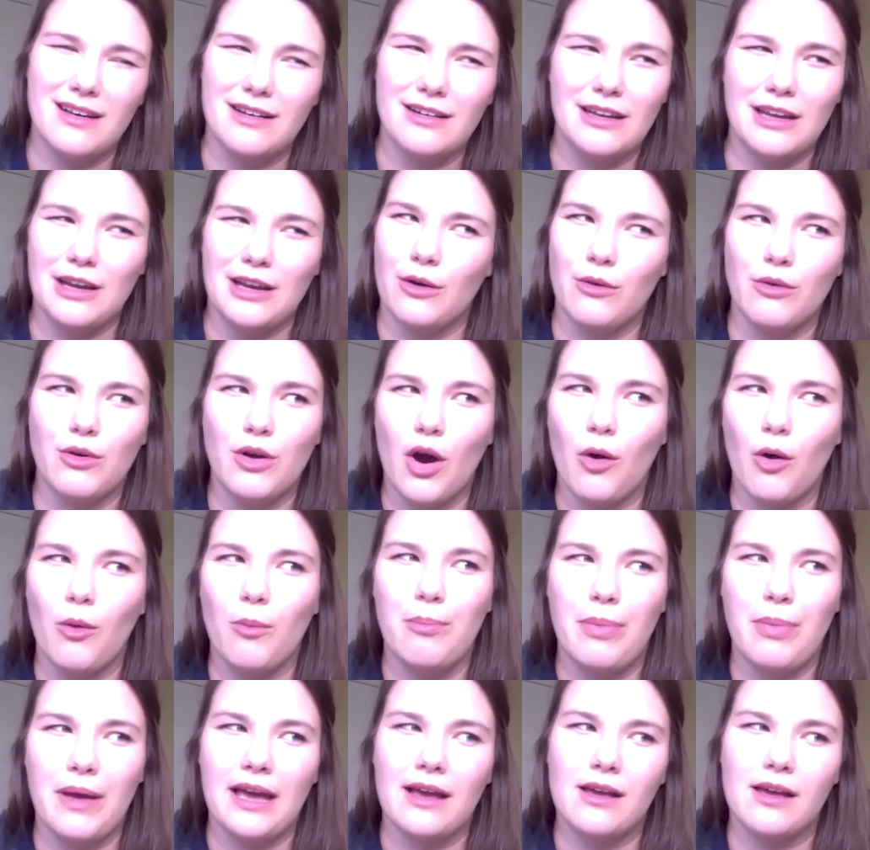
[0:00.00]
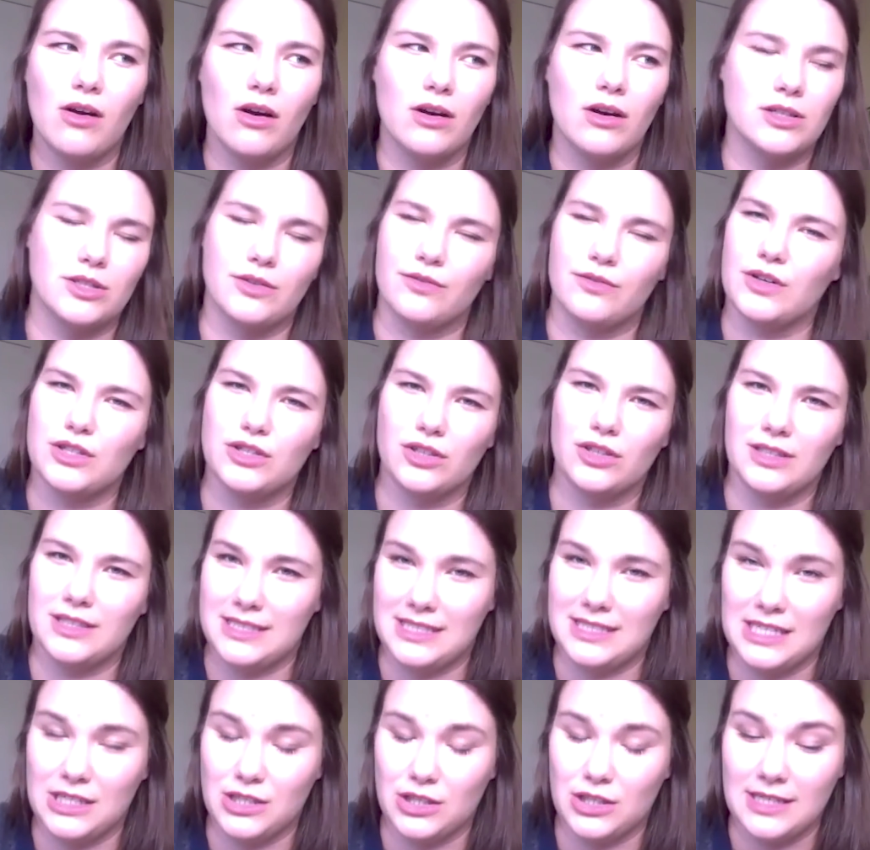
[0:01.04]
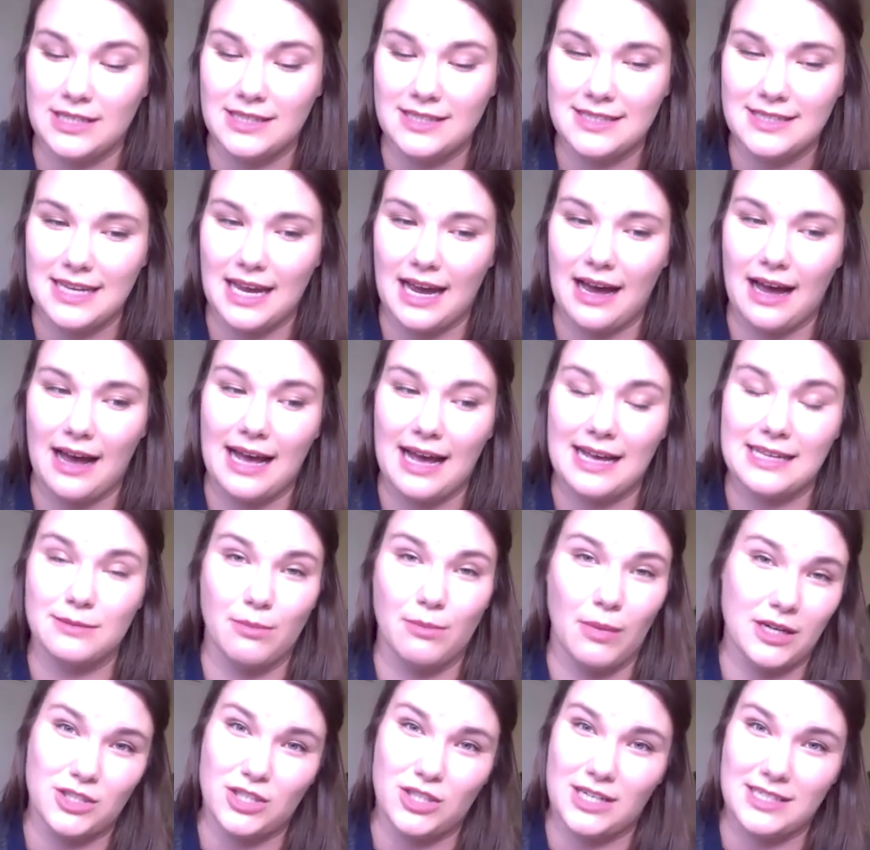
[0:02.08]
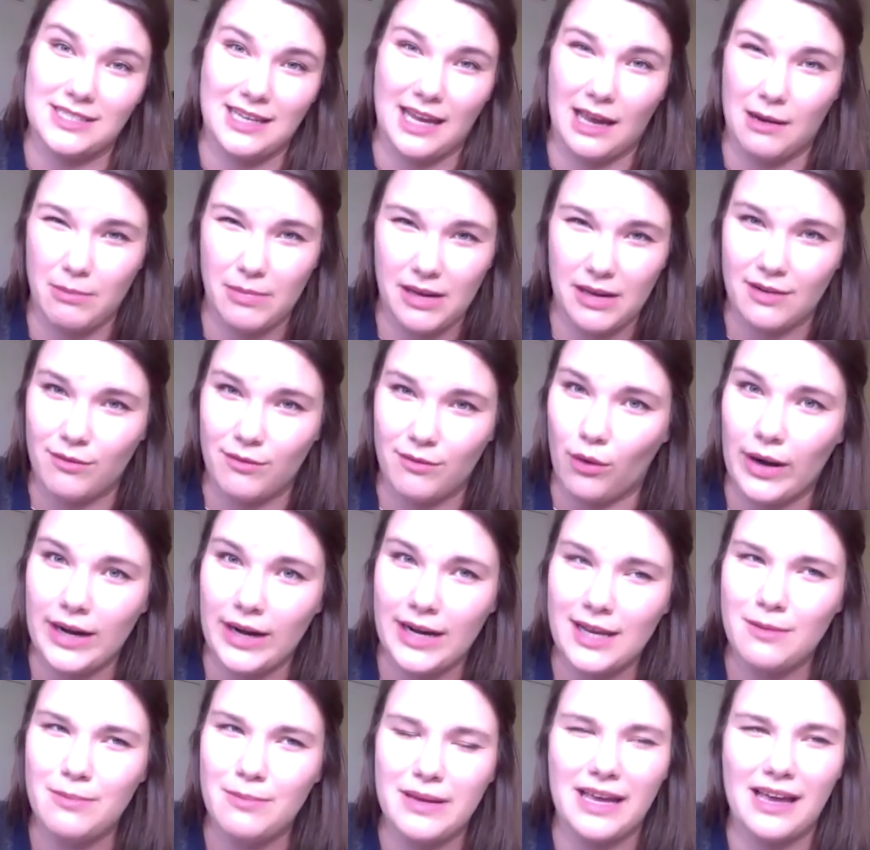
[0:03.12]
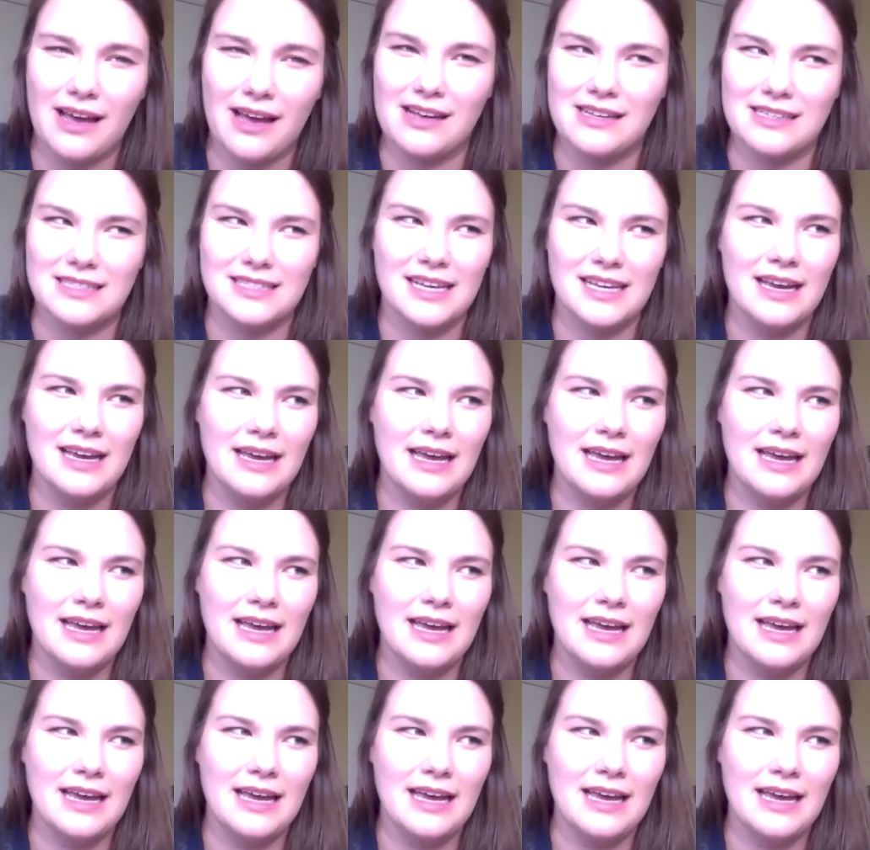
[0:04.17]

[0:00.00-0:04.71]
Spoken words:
No big controversial decisions as much as can be avoided because